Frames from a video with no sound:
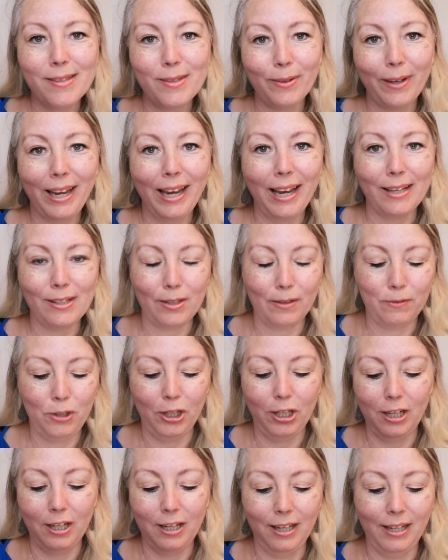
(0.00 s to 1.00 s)
So I asked if
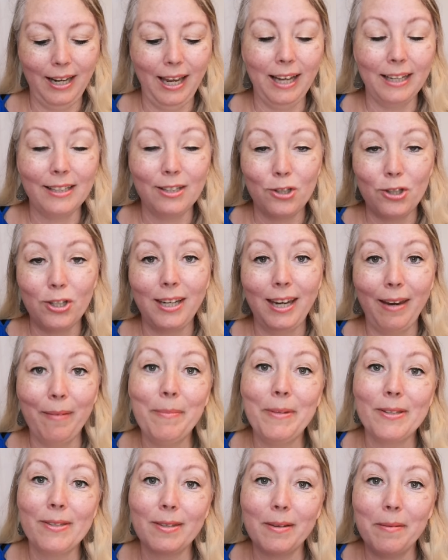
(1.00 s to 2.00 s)
she could connect, and she
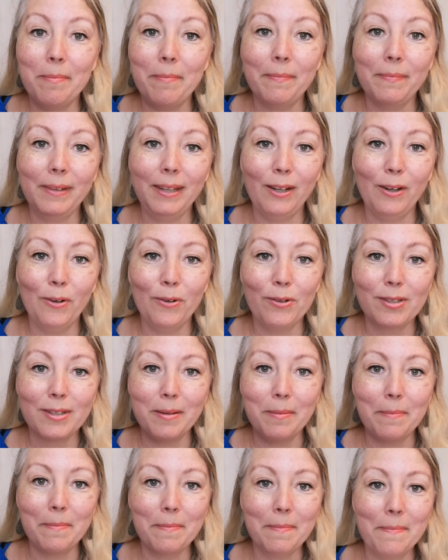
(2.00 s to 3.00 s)
gave me some, you know,
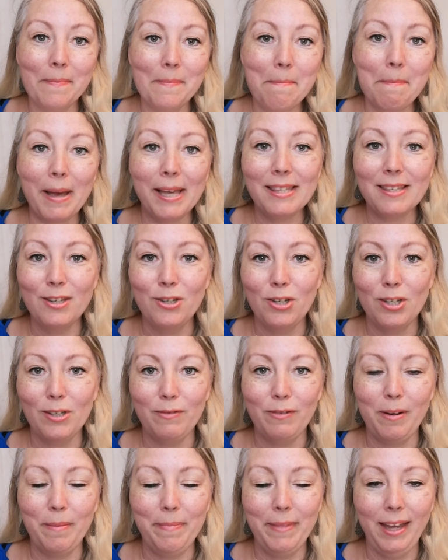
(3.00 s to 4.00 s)
some messages
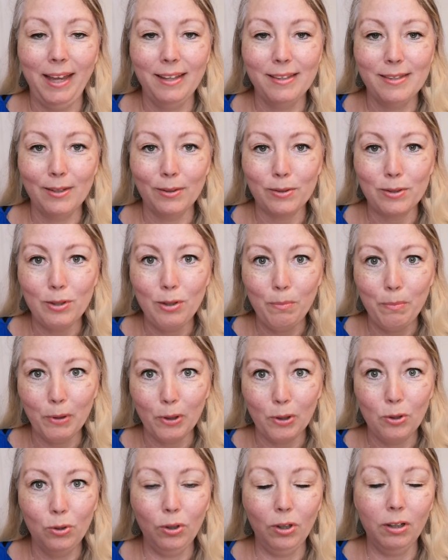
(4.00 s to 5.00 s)
from that. So super
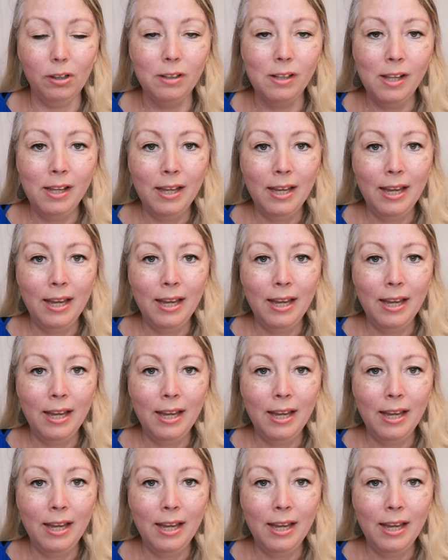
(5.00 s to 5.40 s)
cool.